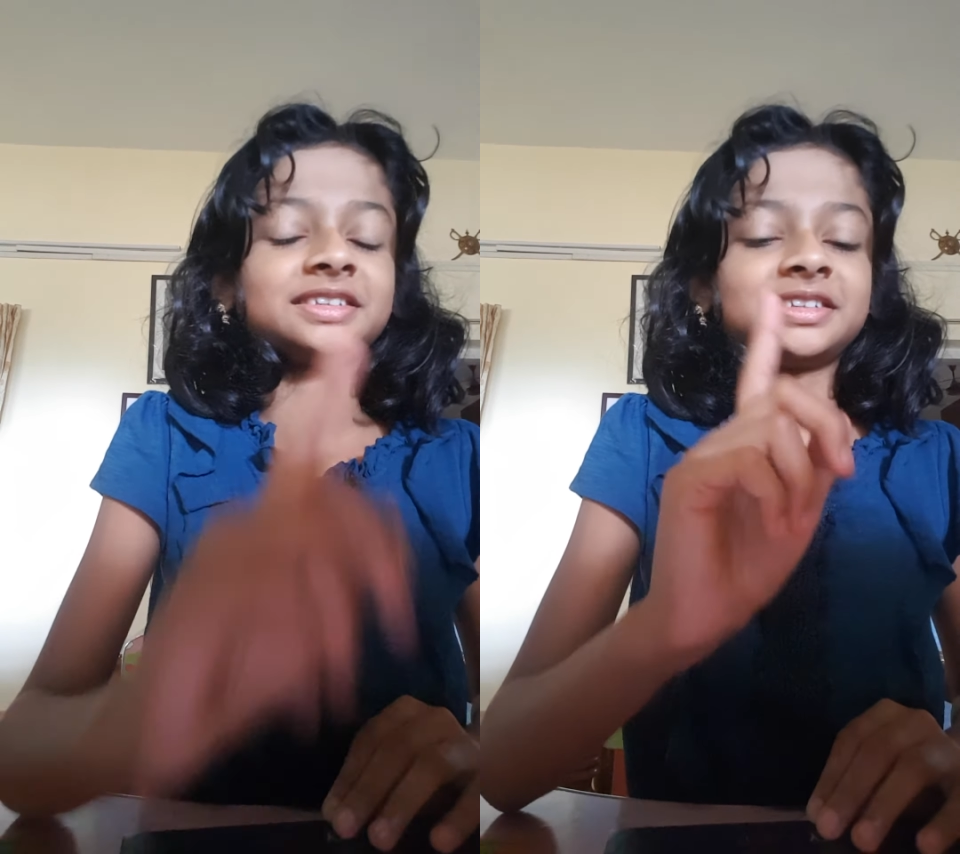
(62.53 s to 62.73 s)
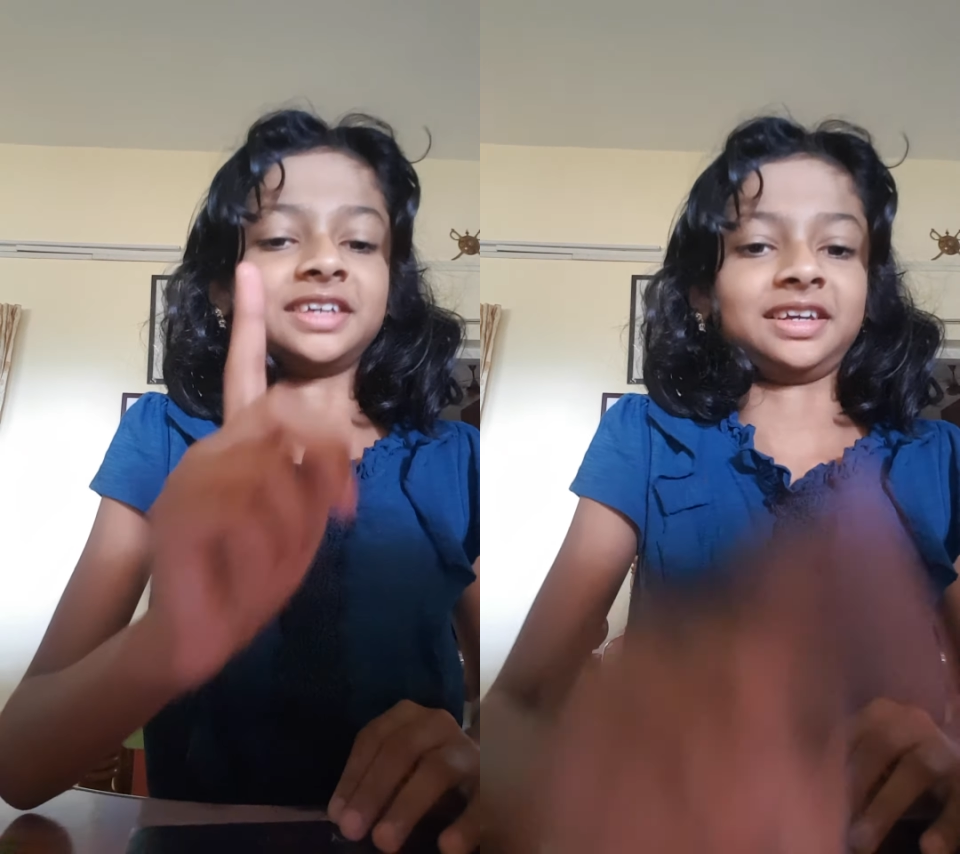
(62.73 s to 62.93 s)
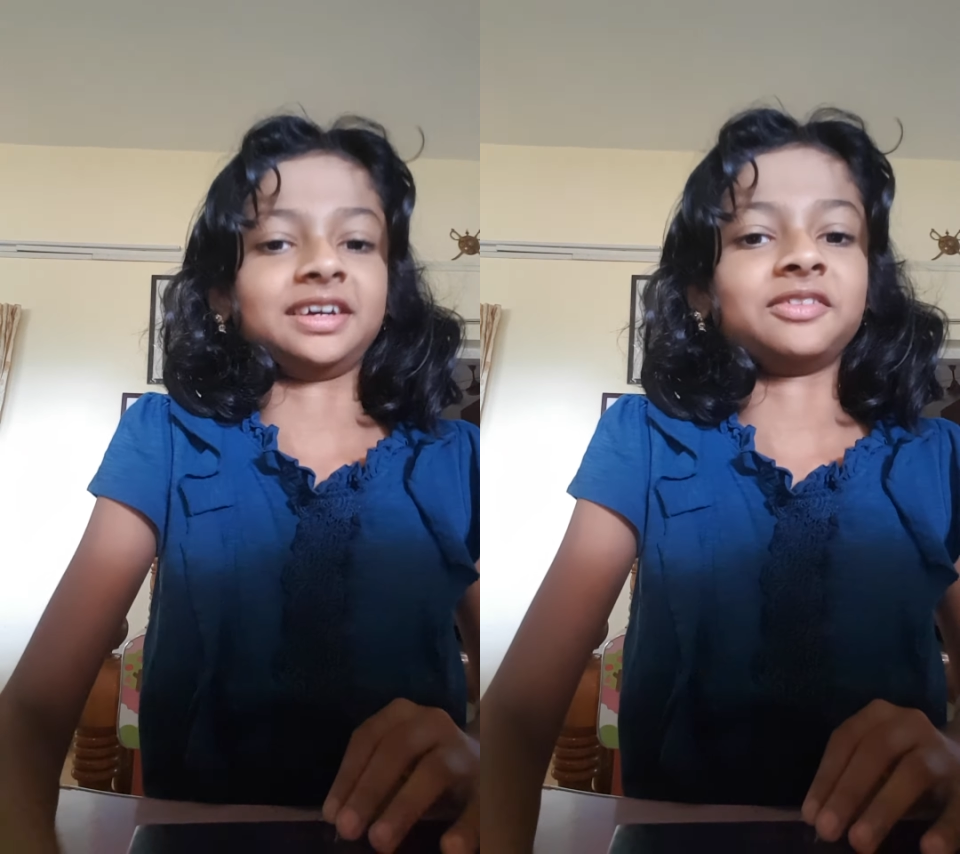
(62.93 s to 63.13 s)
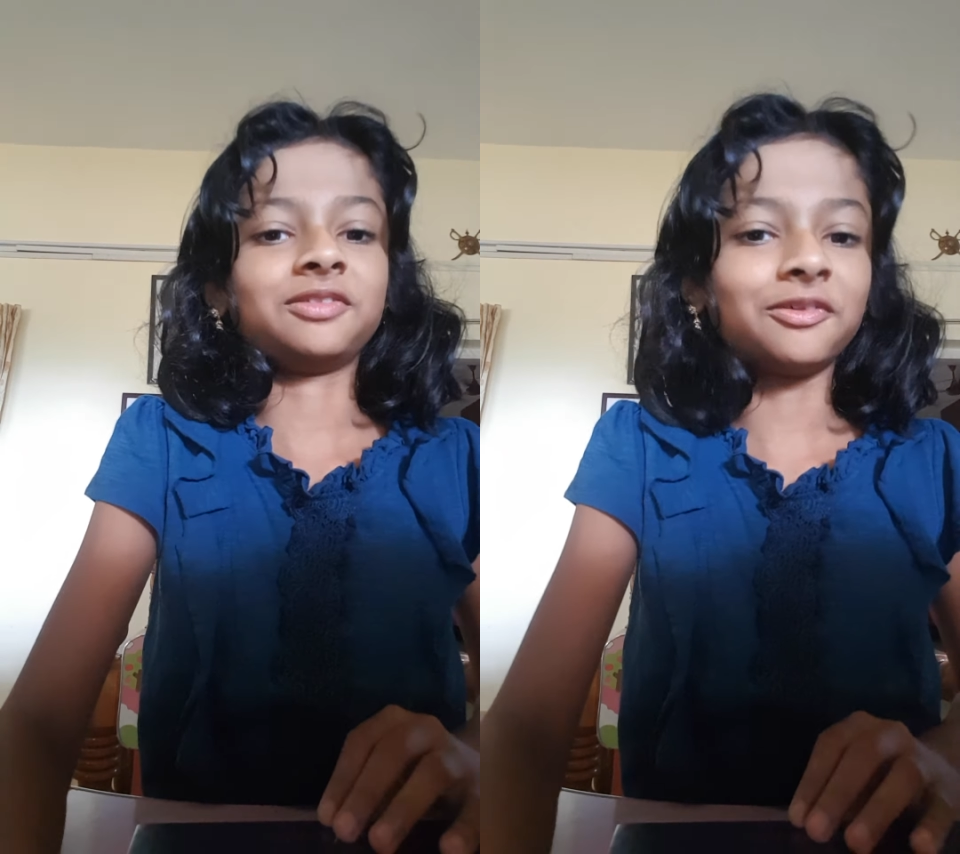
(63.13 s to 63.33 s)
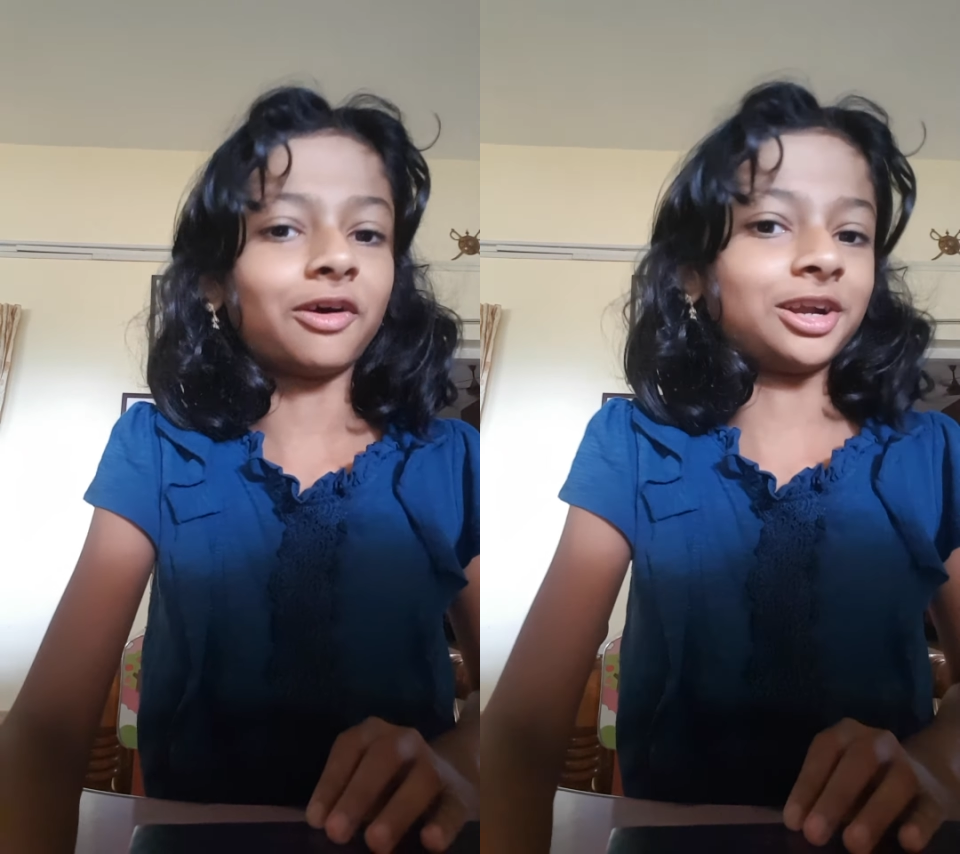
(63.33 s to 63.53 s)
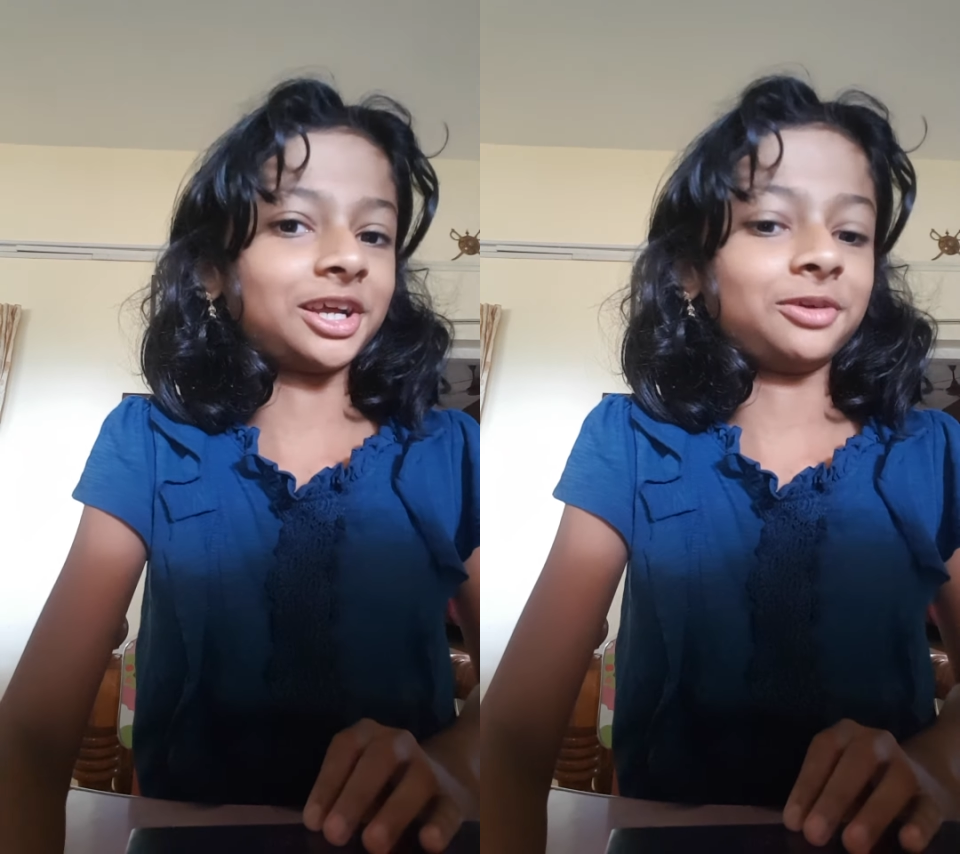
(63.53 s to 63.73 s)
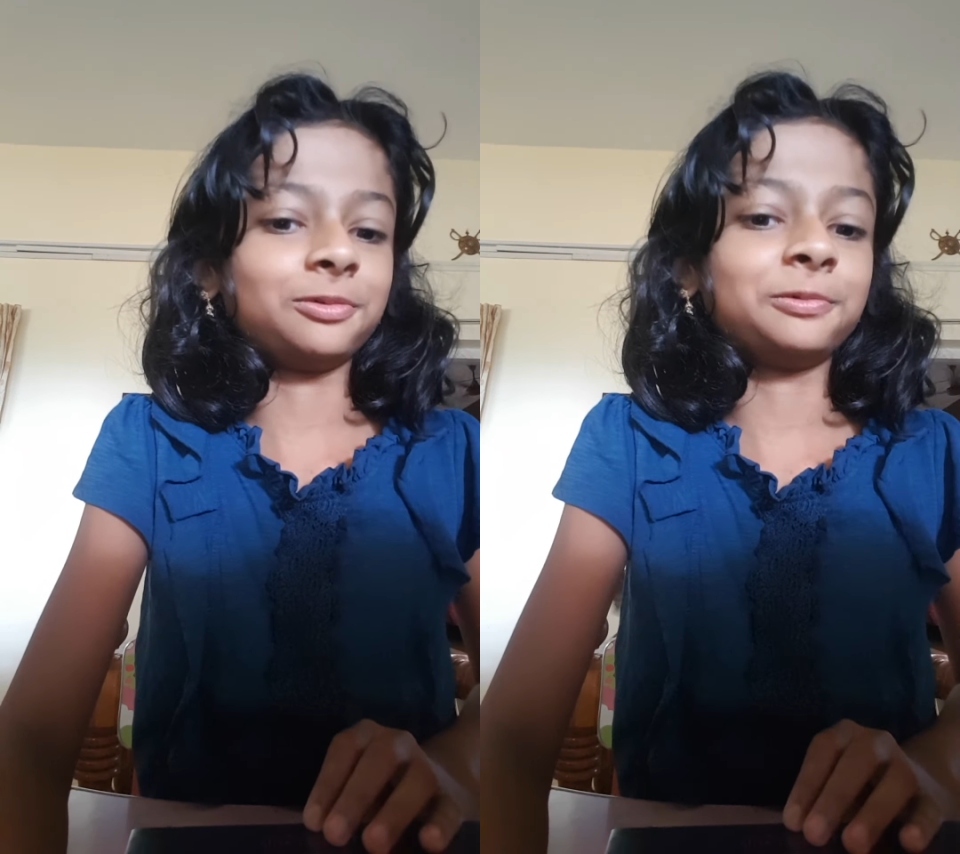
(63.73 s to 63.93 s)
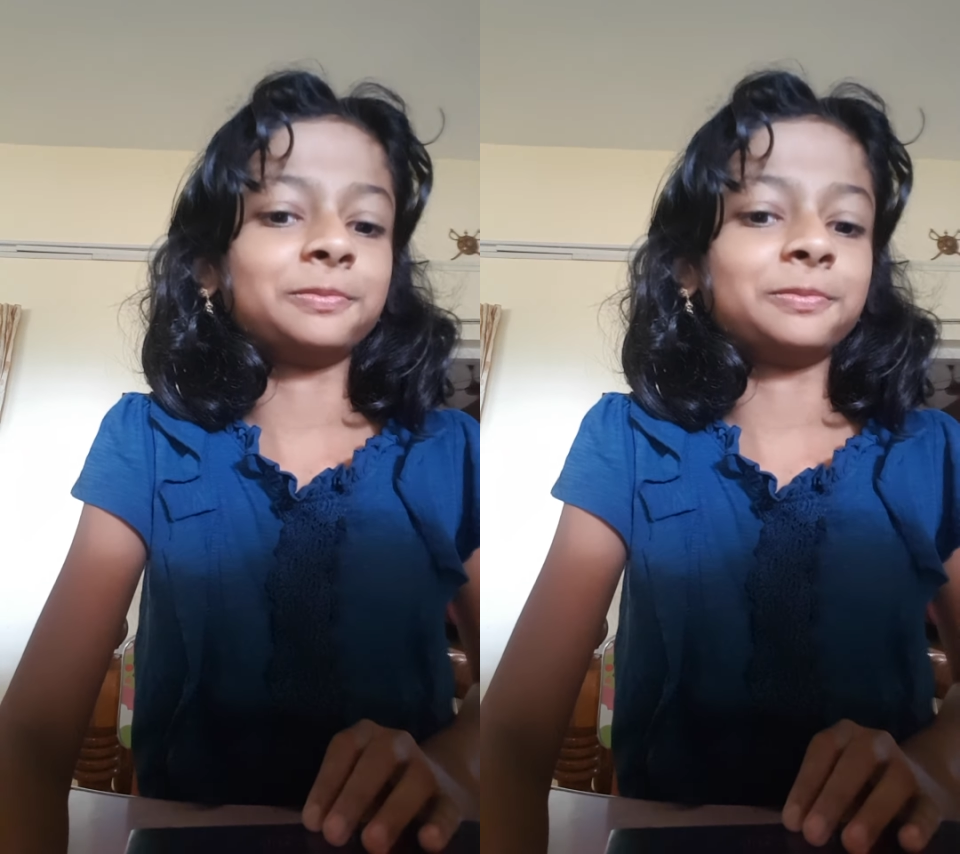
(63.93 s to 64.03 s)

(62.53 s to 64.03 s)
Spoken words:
thing what I do.